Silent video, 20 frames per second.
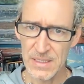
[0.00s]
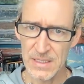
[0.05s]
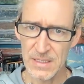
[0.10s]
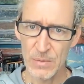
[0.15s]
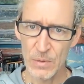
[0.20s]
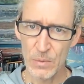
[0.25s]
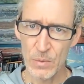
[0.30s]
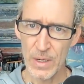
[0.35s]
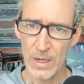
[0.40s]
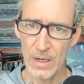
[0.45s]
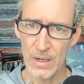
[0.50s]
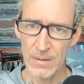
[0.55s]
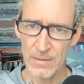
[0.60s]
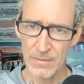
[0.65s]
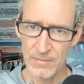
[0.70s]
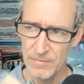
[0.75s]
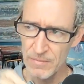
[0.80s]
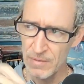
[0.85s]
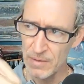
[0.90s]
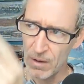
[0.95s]
Yes, I'm
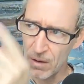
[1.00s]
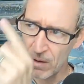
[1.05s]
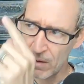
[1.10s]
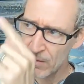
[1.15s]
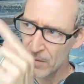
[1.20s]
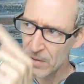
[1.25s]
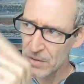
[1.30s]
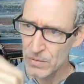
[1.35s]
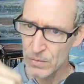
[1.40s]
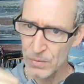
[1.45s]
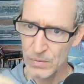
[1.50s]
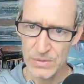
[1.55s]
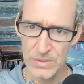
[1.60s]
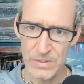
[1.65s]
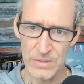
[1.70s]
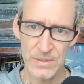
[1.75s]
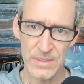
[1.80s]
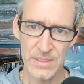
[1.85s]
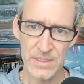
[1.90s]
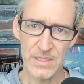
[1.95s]
aware of all the
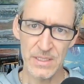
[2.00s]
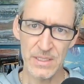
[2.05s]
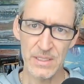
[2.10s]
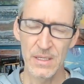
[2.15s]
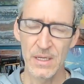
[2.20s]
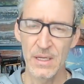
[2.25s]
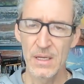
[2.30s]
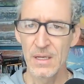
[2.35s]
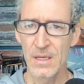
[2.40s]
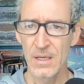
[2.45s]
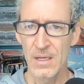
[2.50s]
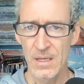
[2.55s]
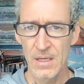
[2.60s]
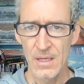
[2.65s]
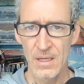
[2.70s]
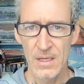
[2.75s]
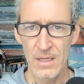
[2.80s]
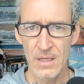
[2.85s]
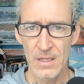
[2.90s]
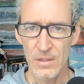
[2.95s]
tools you're listing
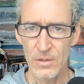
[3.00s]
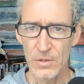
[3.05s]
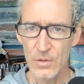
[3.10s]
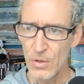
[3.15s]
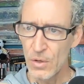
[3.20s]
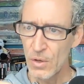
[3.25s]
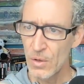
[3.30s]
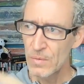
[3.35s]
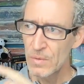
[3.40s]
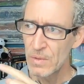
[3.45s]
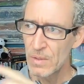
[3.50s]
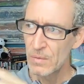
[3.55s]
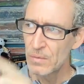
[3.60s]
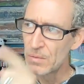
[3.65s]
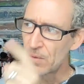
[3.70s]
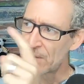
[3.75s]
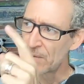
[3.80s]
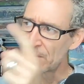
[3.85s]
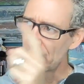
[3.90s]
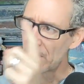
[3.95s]
no,
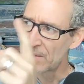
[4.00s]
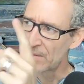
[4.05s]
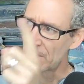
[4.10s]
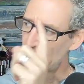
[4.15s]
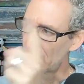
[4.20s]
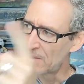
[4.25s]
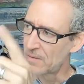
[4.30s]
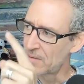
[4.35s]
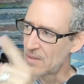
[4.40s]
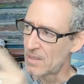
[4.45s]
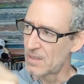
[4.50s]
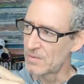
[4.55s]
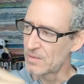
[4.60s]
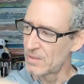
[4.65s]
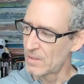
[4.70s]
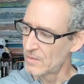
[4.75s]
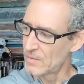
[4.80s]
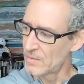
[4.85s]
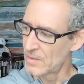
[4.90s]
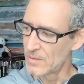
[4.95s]
no, no, no, no, no,
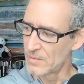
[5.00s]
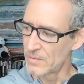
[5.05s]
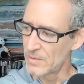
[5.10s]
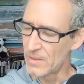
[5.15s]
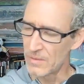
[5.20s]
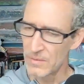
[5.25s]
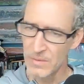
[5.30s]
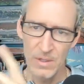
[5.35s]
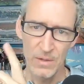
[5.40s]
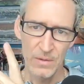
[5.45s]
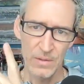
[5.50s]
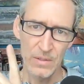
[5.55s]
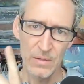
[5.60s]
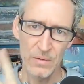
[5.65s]
no, no, no, no.